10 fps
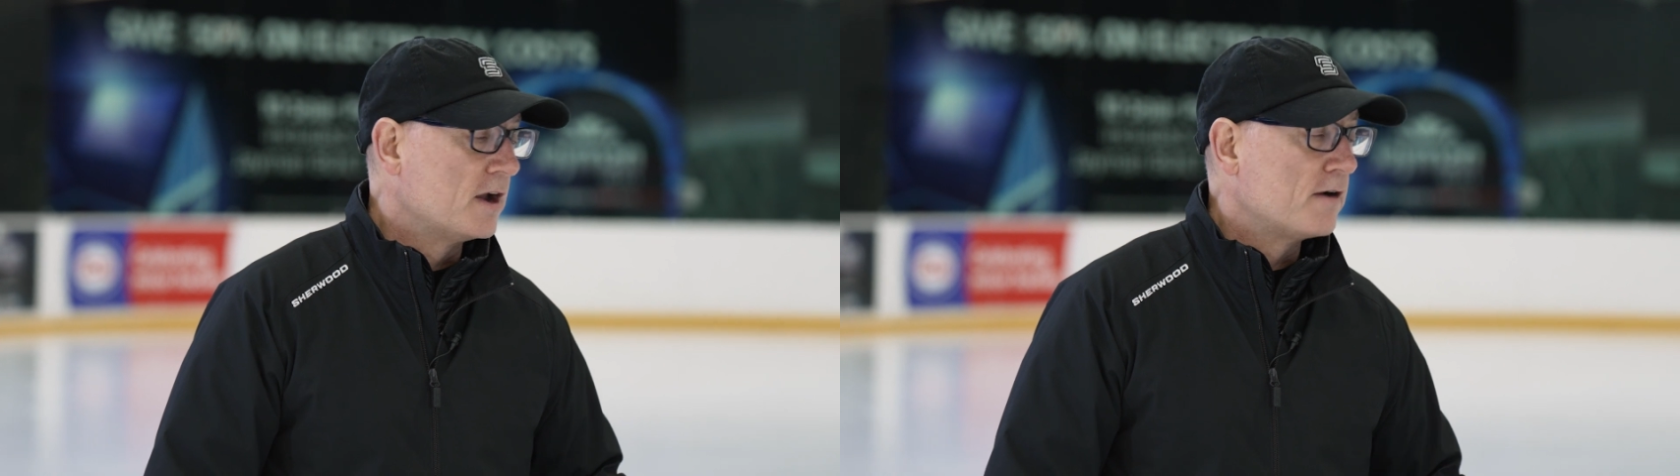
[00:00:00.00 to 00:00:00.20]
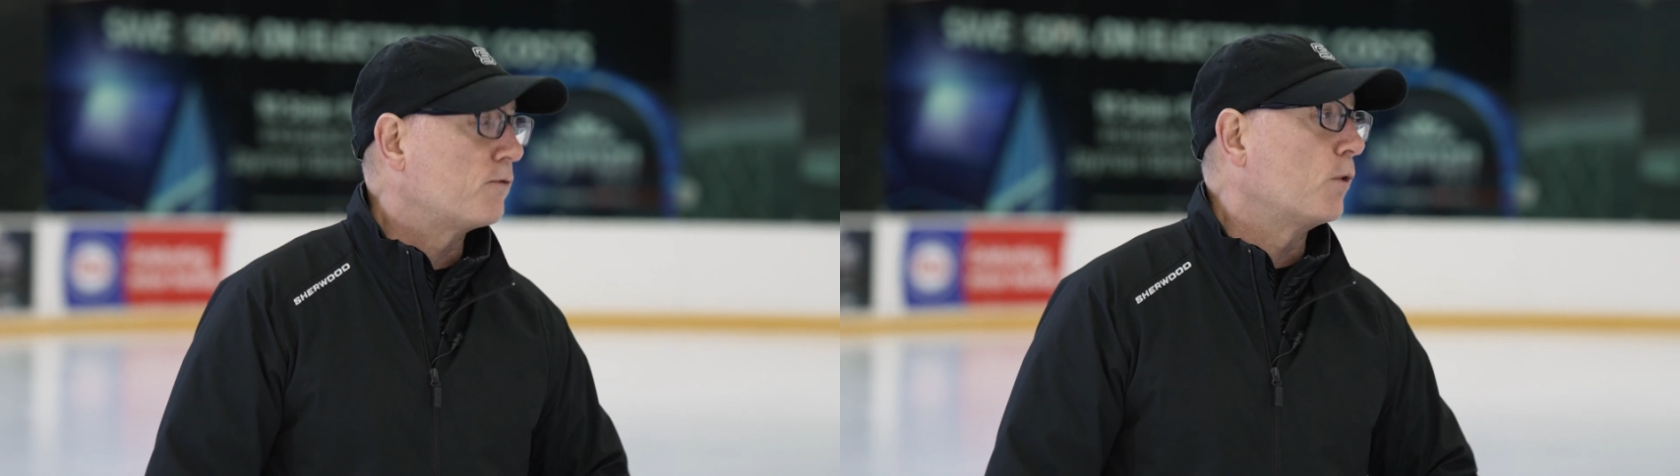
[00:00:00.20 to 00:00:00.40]

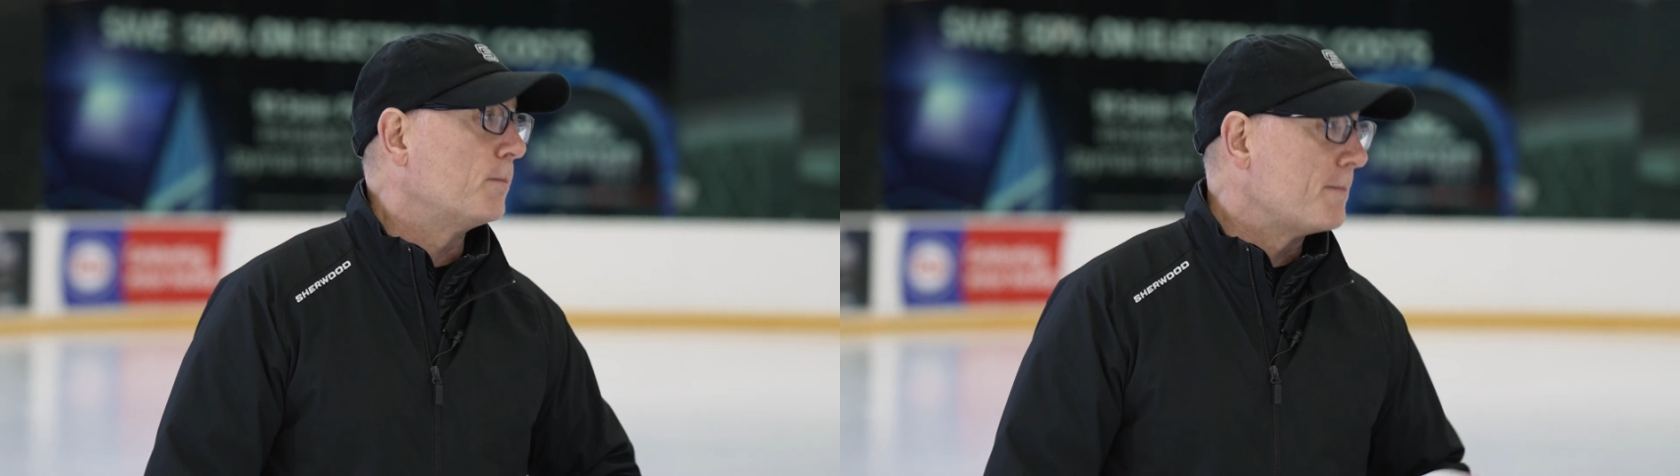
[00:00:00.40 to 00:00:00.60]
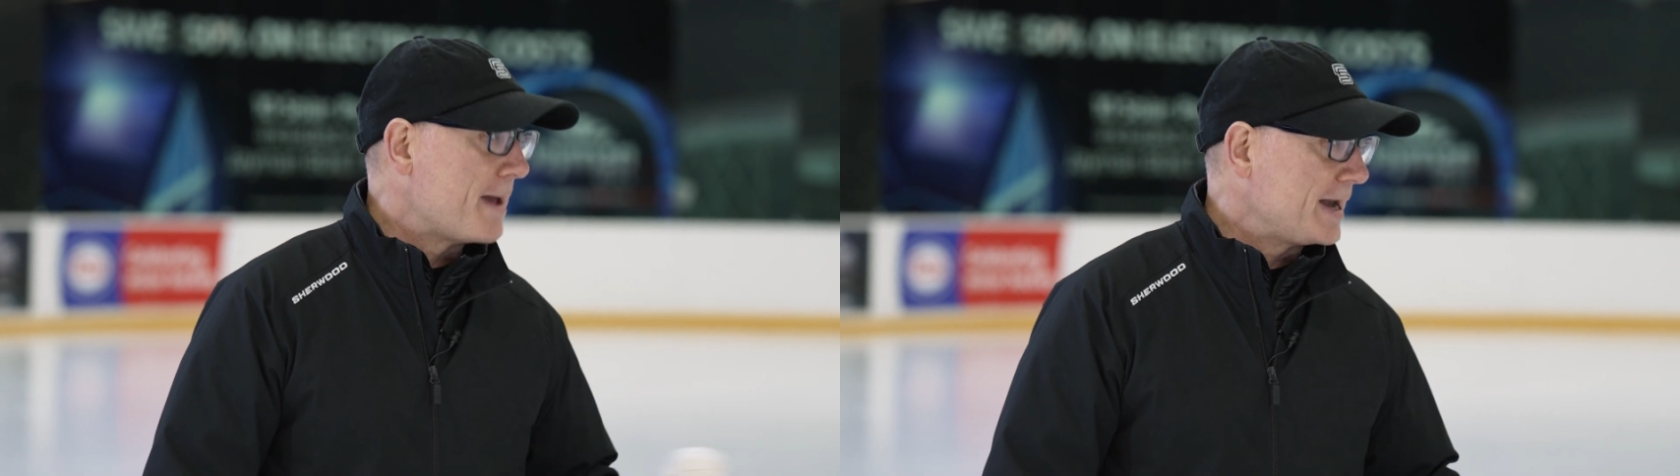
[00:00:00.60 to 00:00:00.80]
for
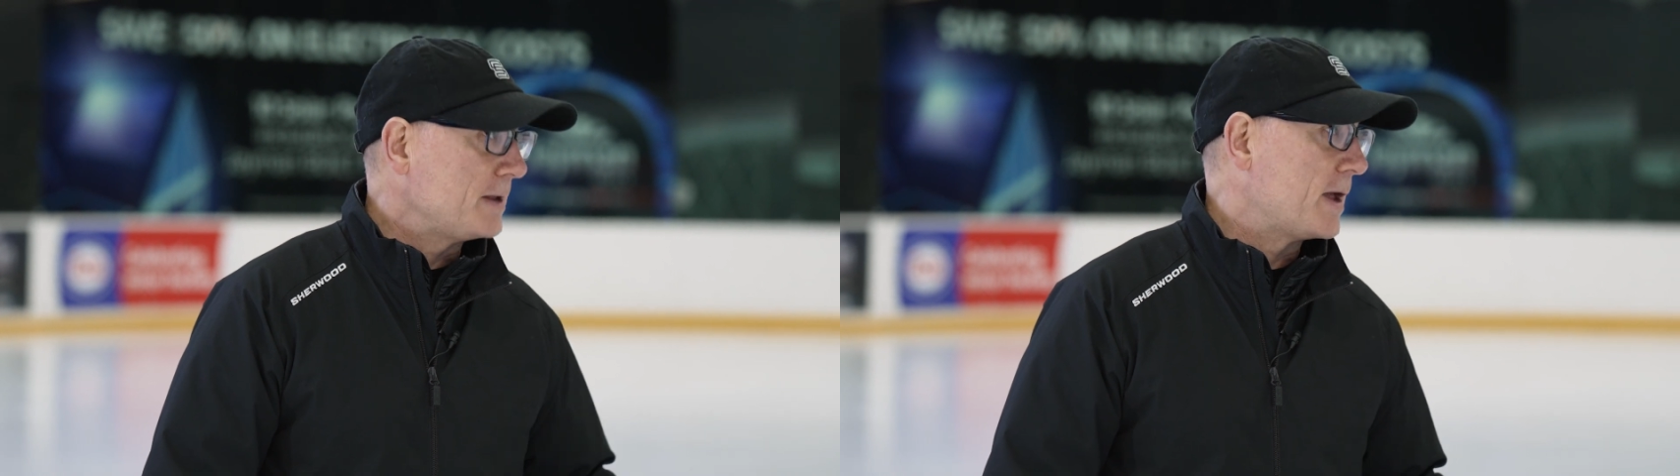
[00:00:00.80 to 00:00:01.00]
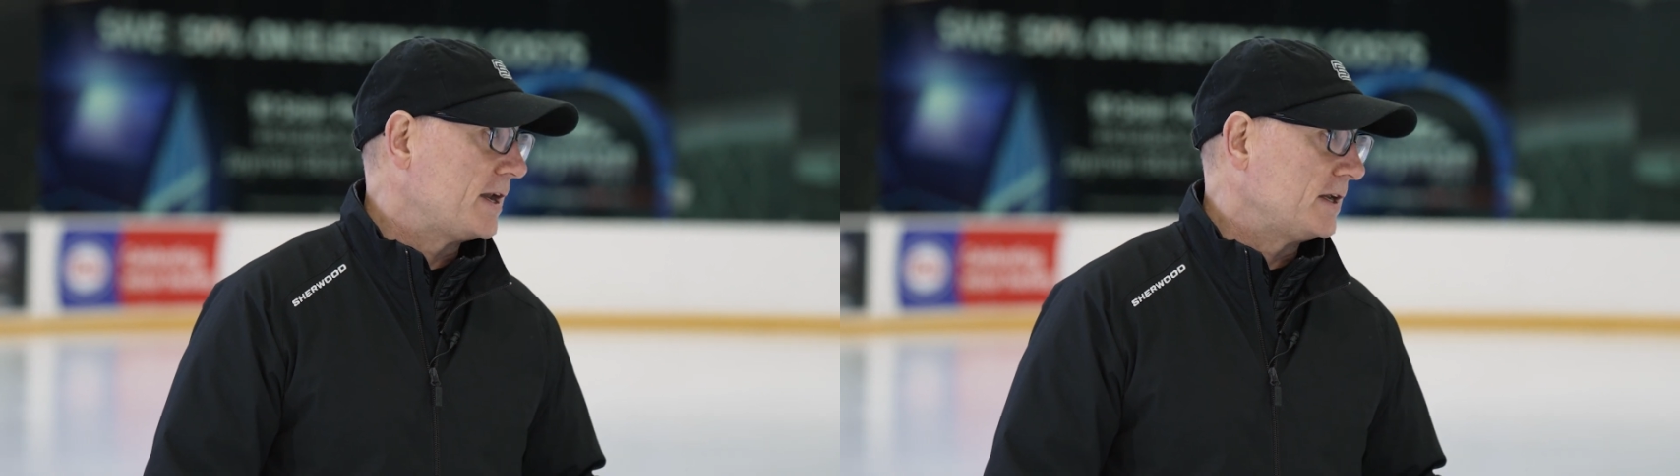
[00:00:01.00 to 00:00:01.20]

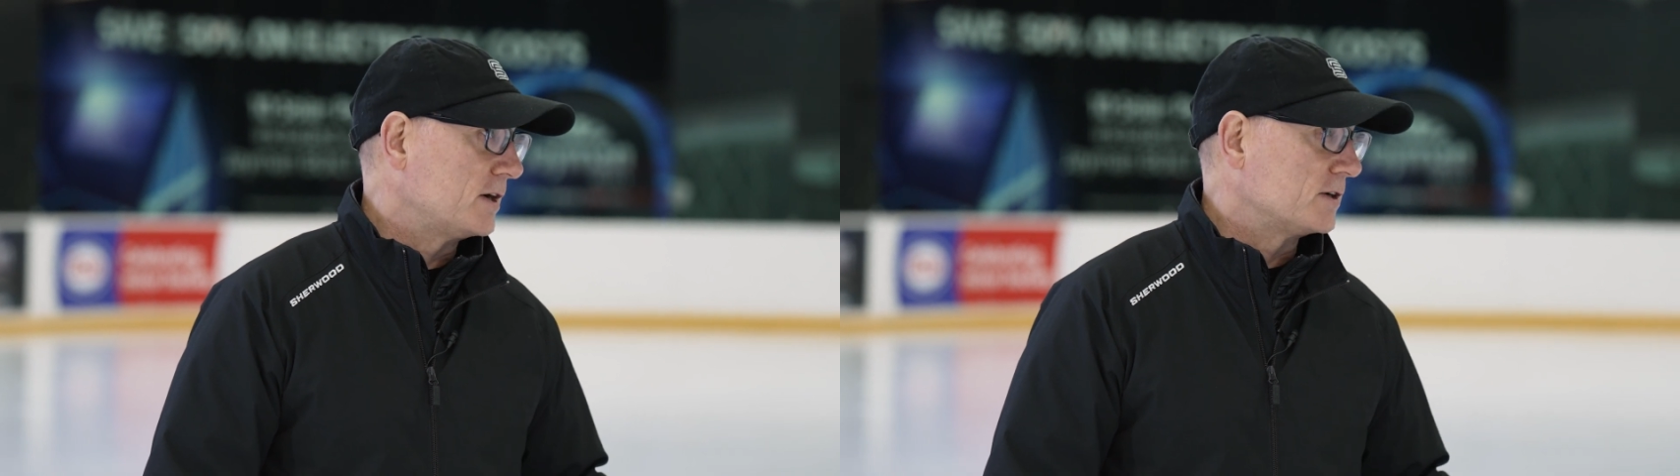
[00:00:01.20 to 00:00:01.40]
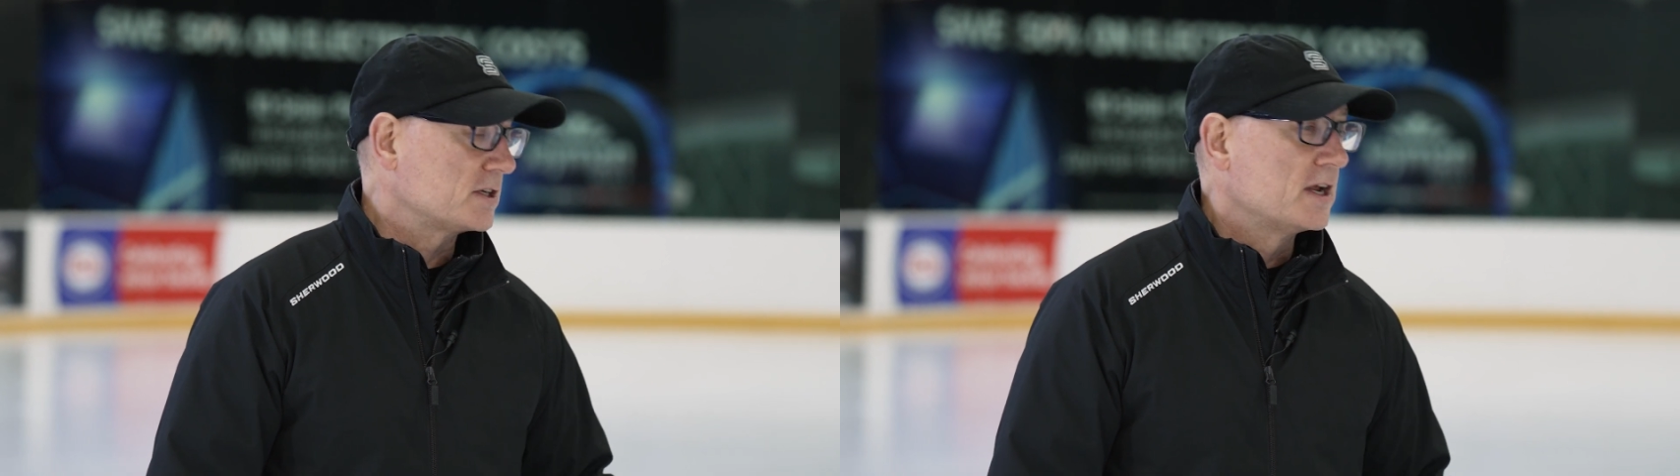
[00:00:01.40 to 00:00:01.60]
many
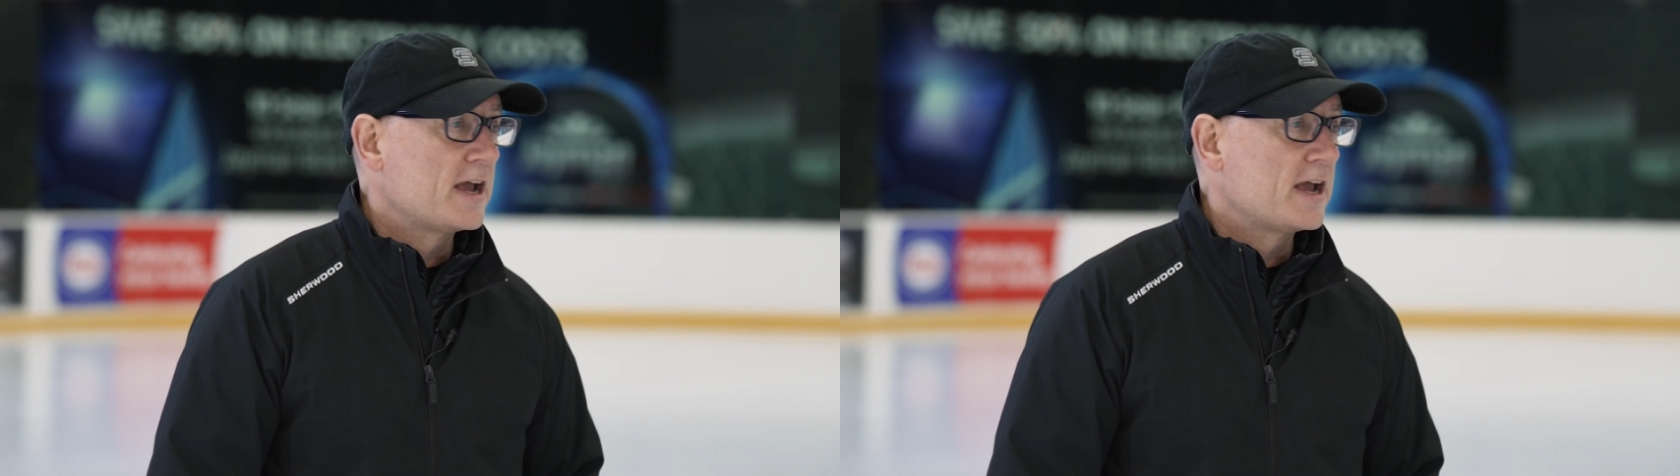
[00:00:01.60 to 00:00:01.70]
years,